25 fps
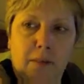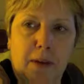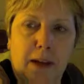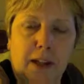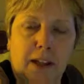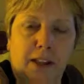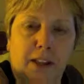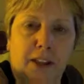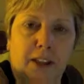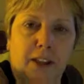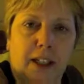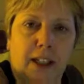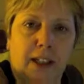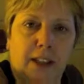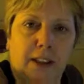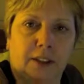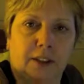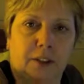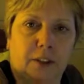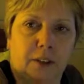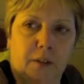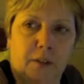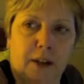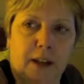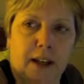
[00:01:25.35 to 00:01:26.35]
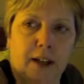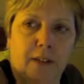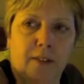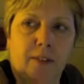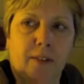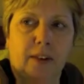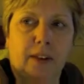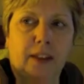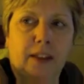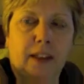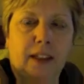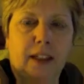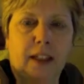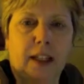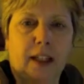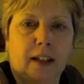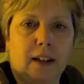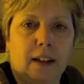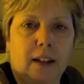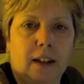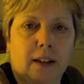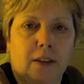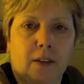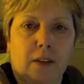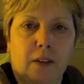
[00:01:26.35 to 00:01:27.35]
managed to get to all my Avon today
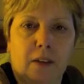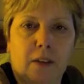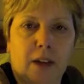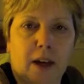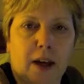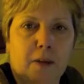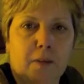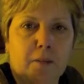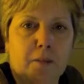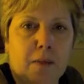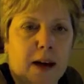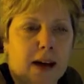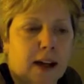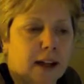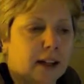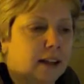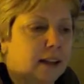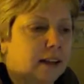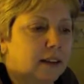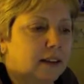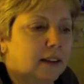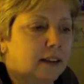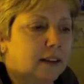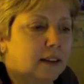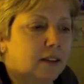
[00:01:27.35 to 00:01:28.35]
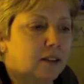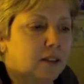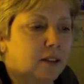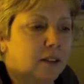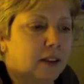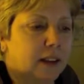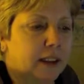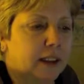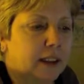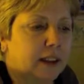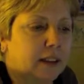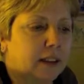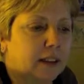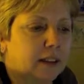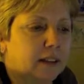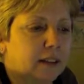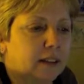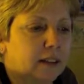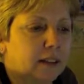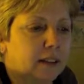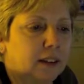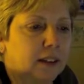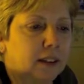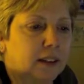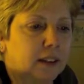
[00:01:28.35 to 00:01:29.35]
and get all that bagged and invoiced.
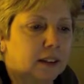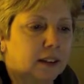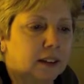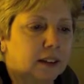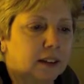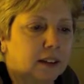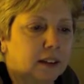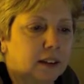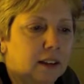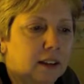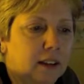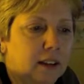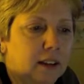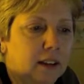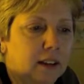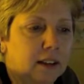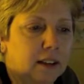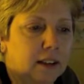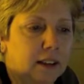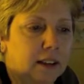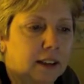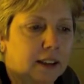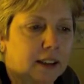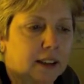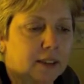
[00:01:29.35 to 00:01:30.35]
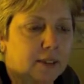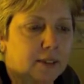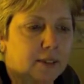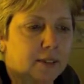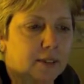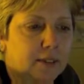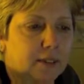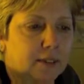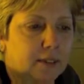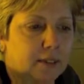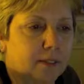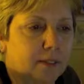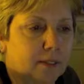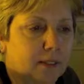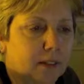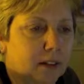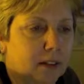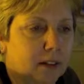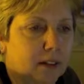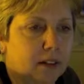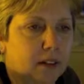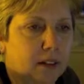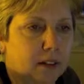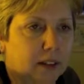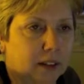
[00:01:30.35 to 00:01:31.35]
I just did some,
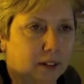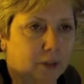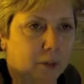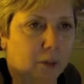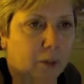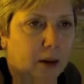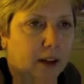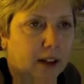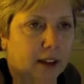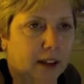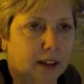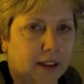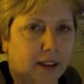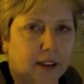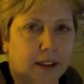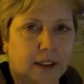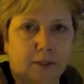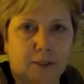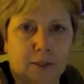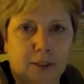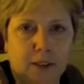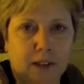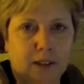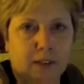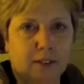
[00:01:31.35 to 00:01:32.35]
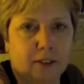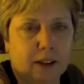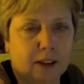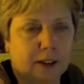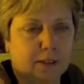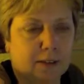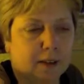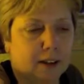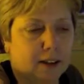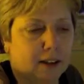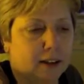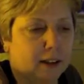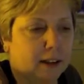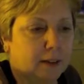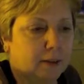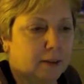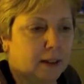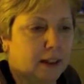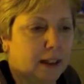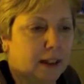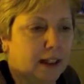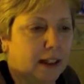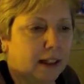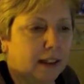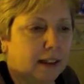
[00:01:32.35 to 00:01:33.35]
not went and did some deliveries, but some
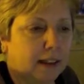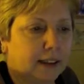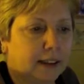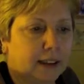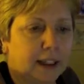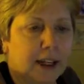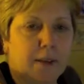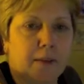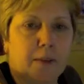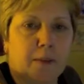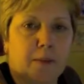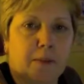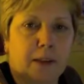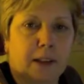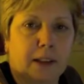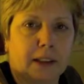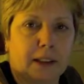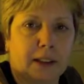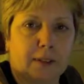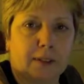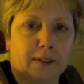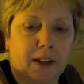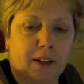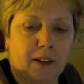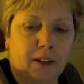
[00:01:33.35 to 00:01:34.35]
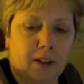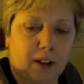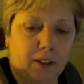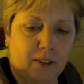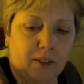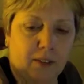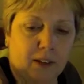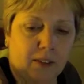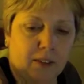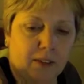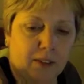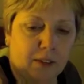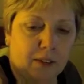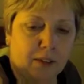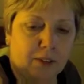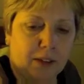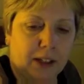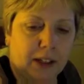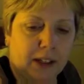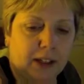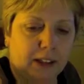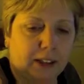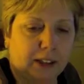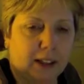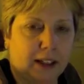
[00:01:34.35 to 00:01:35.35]
of the ladies came and picked up their Avon from
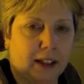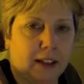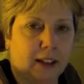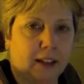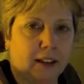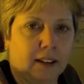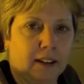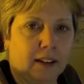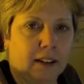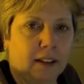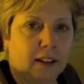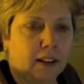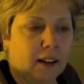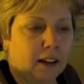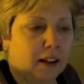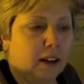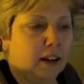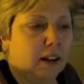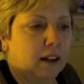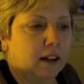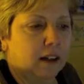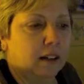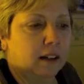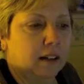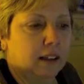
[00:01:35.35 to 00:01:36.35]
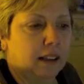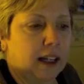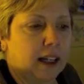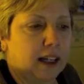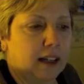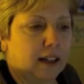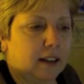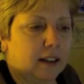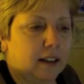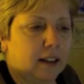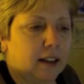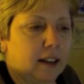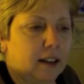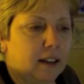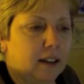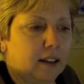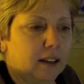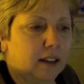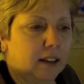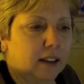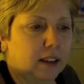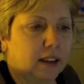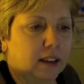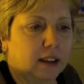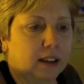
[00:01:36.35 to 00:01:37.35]
here today because I had Katie
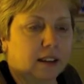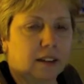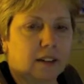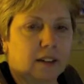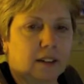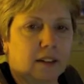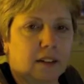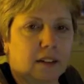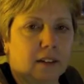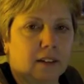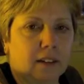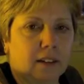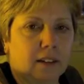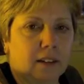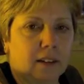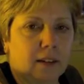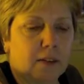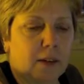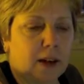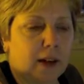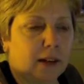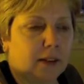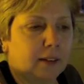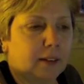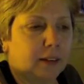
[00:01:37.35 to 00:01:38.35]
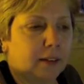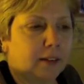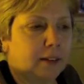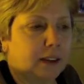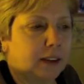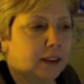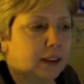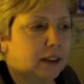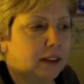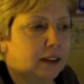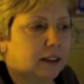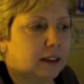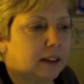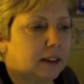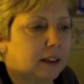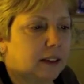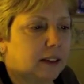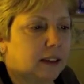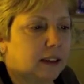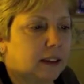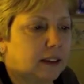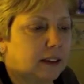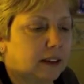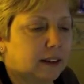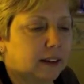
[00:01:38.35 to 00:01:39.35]
until about 20 to
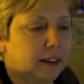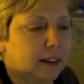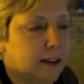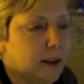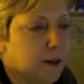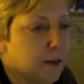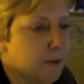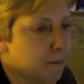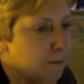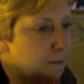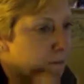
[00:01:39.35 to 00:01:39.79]
6